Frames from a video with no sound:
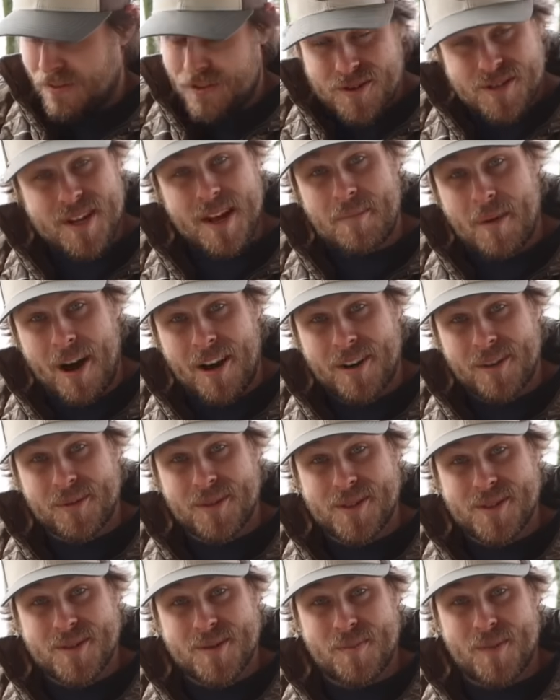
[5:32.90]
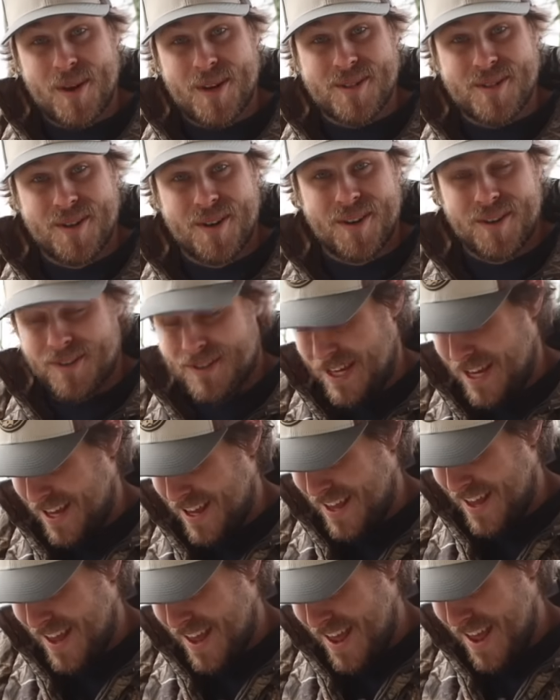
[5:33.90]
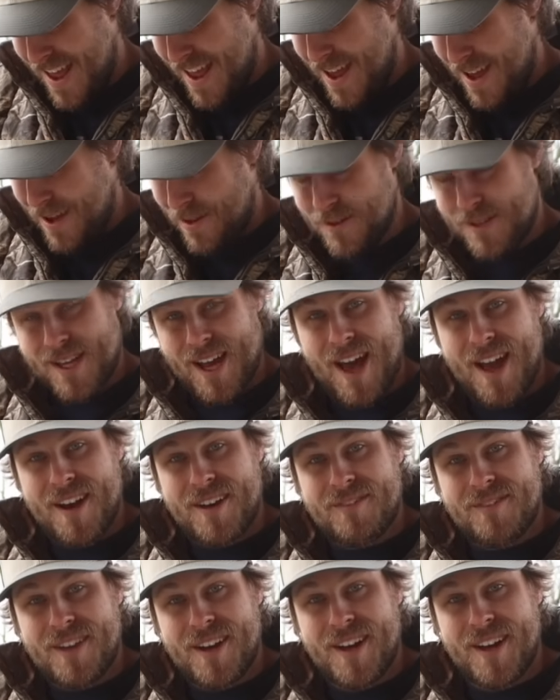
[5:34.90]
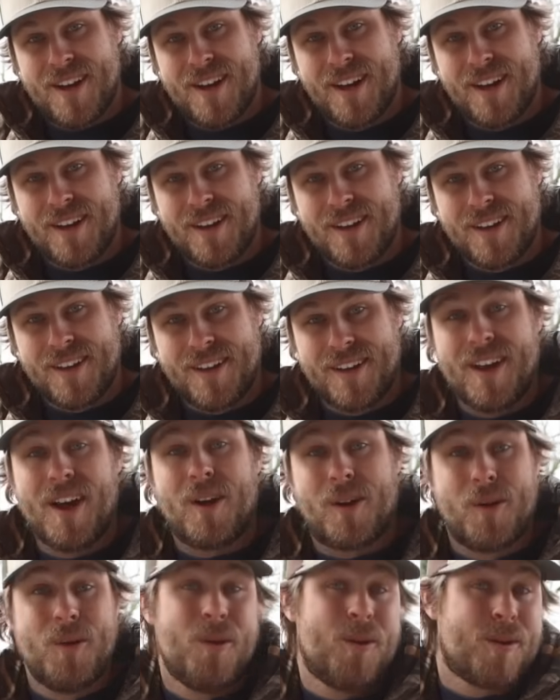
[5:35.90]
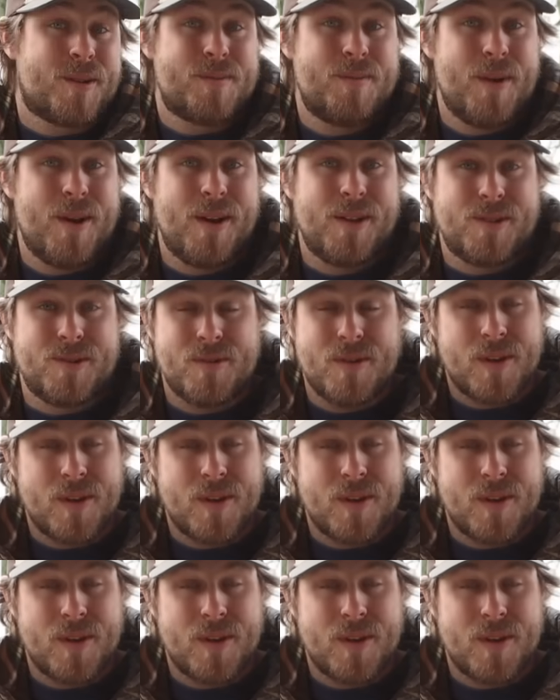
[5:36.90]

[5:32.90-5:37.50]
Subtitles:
first time hunting with the suppressor, and it was kind of a cool experience.